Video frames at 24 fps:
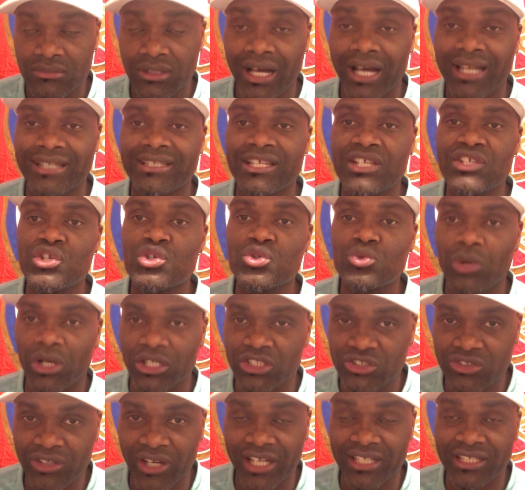And this is
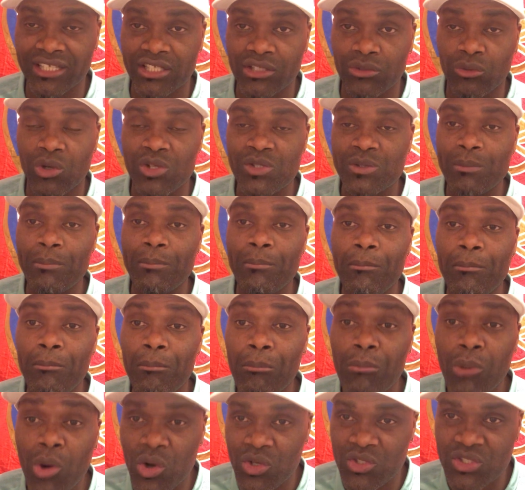what Deeney was
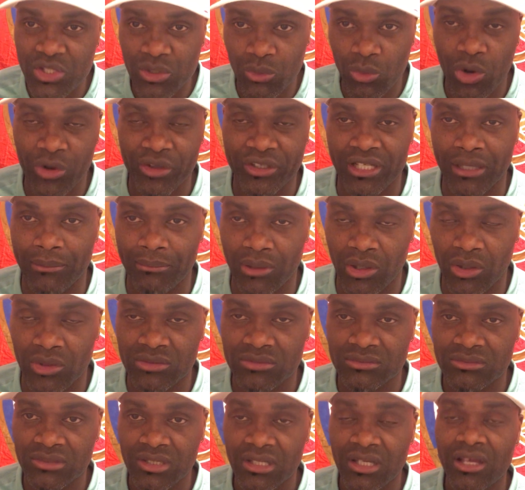most worried
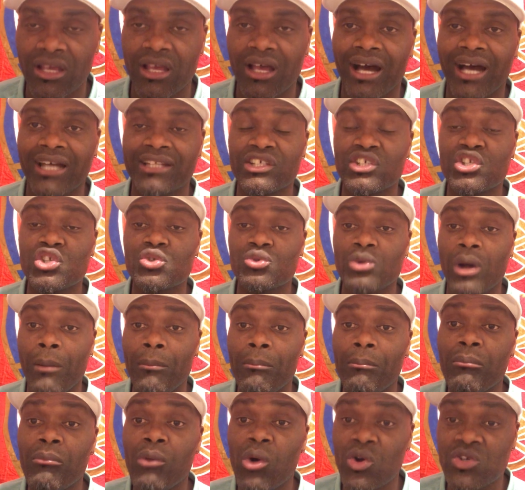about. And this is what
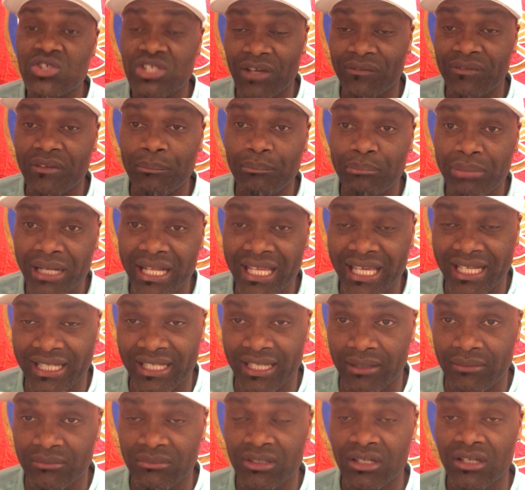most of the player
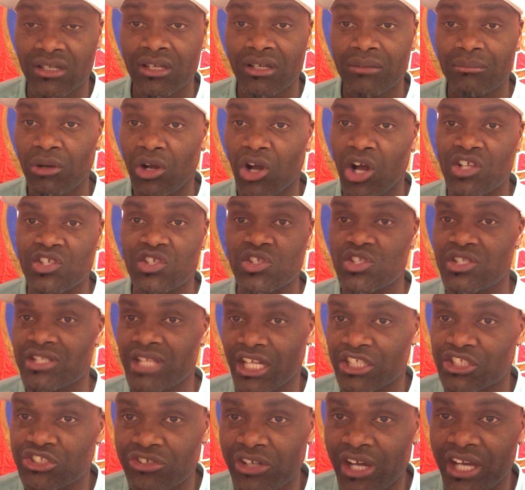them, because it's
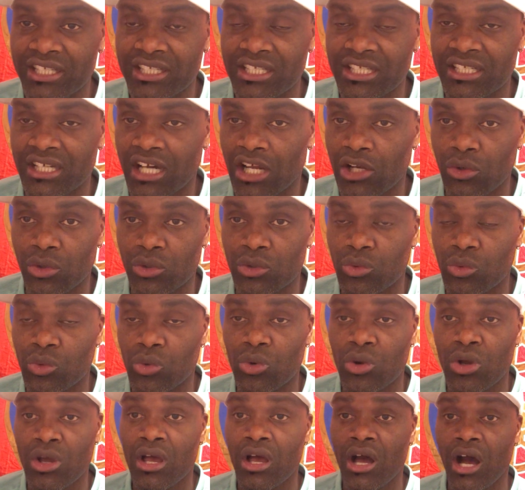not Deeney alone
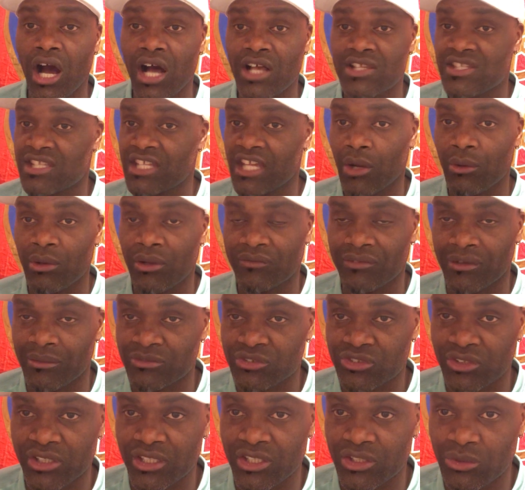who stay away from
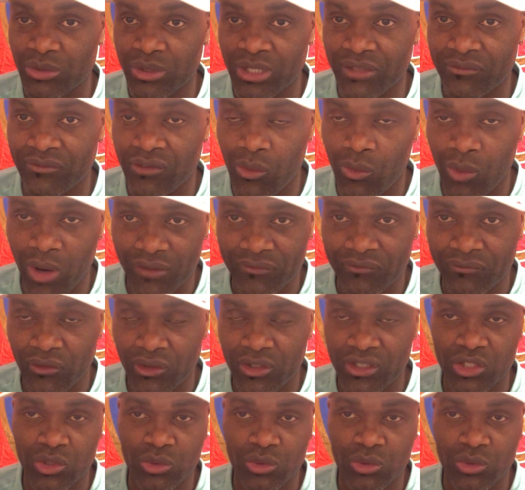training today for Watford.